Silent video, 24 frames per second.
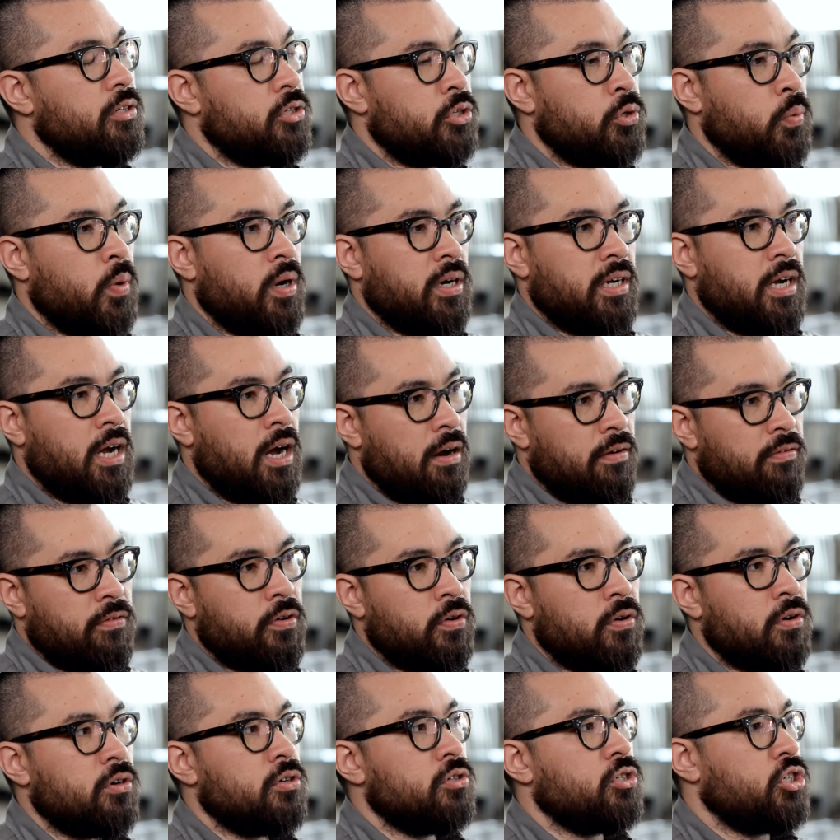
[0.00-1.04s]
to
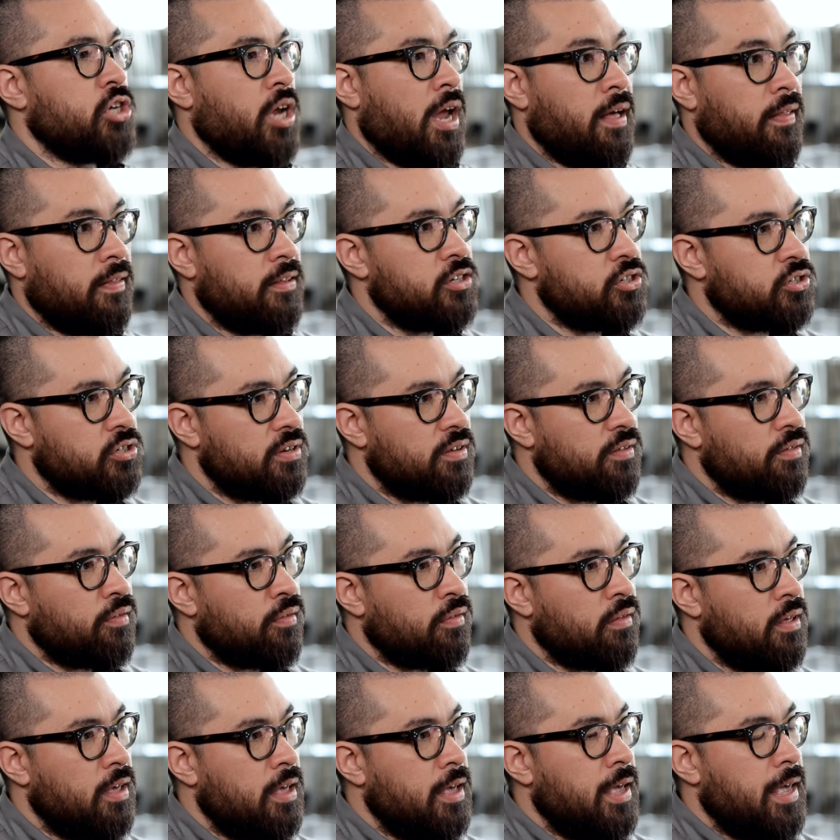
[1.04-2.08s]
uncover
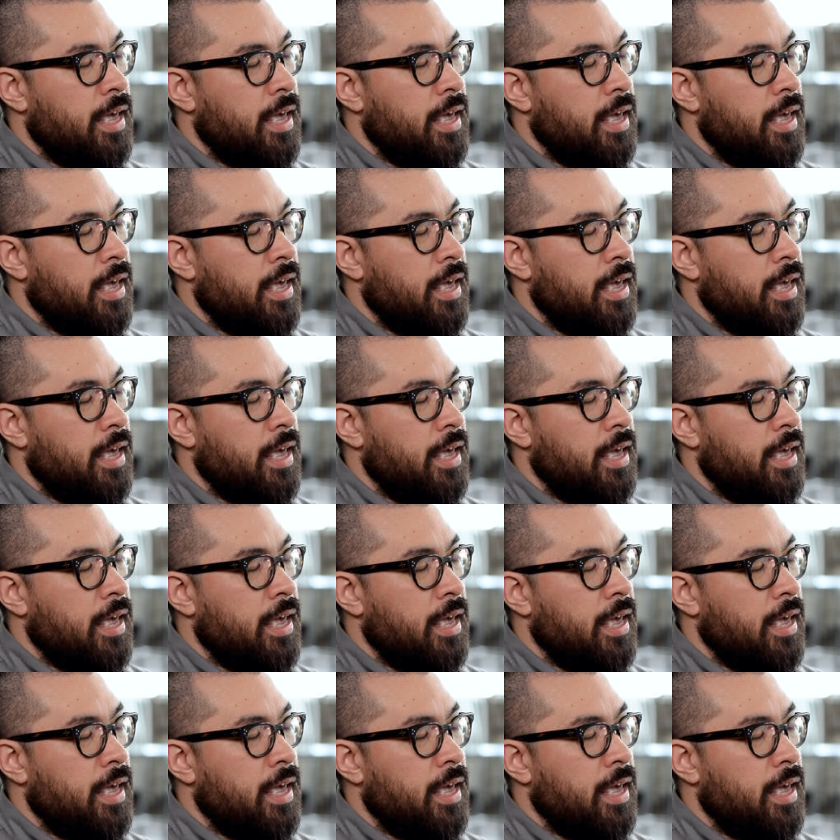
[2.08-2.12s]
challenges